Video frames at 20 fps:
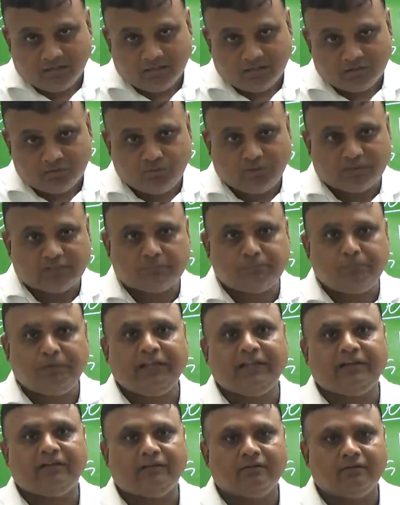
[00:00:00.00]
to
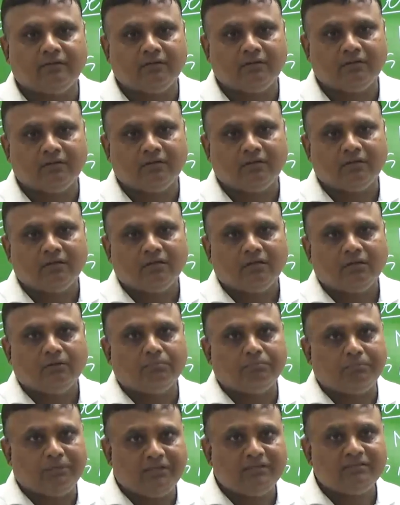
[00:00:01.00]
explain.
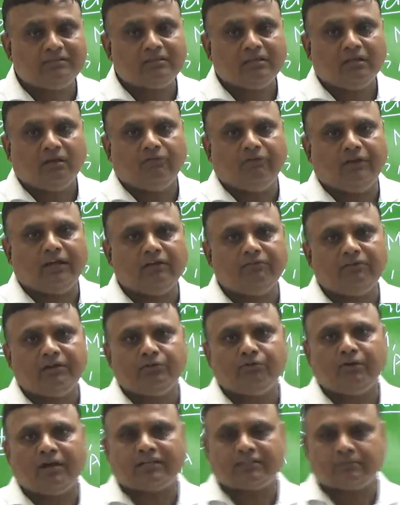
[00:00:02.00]
Means wherever
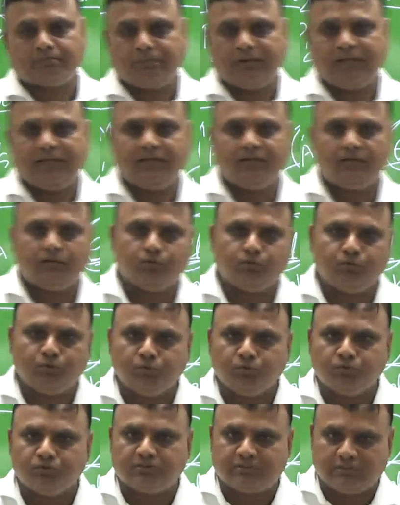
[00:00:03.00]
you explain, you
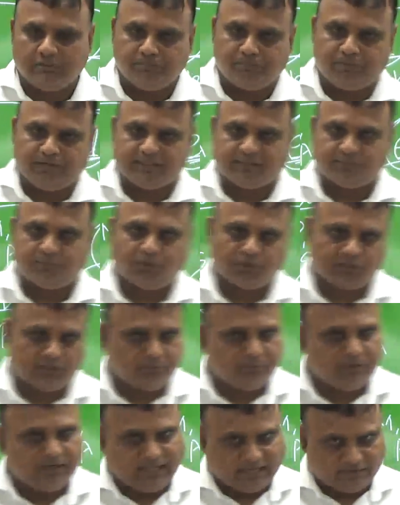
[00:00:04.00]
use simplest
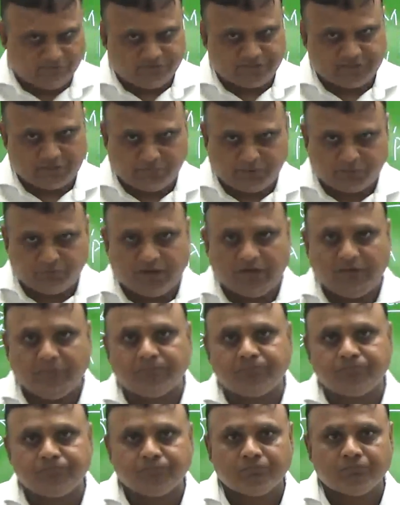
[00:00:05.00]
possible language, number one.
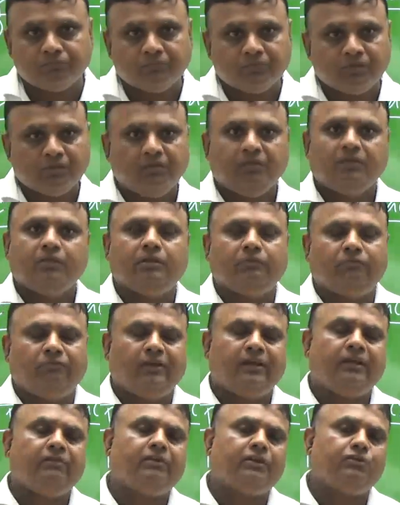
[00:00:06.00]

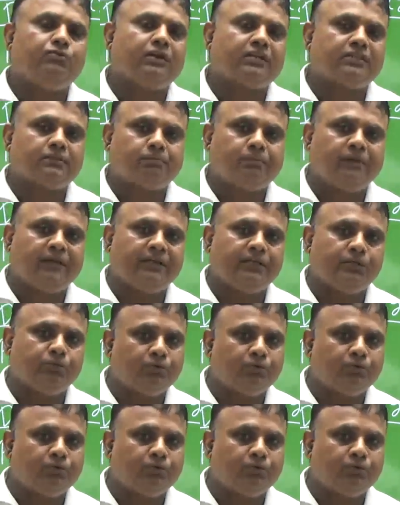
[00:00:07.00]
Whenever you explain, you